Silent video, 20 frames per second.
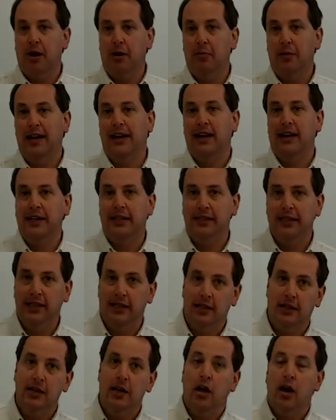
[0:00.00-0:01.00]
our main
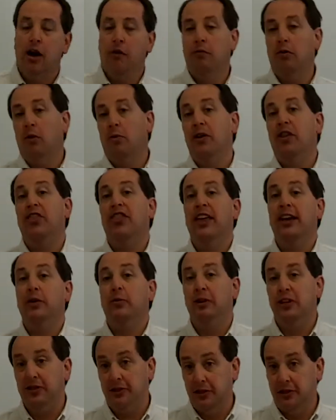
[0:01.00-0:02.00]
idea of what we
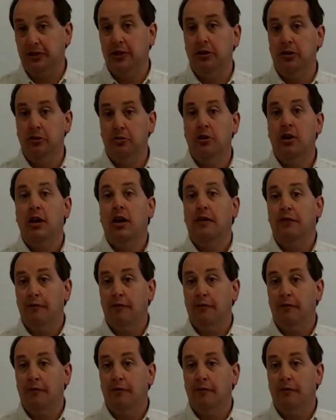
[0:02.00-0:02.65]
think we should do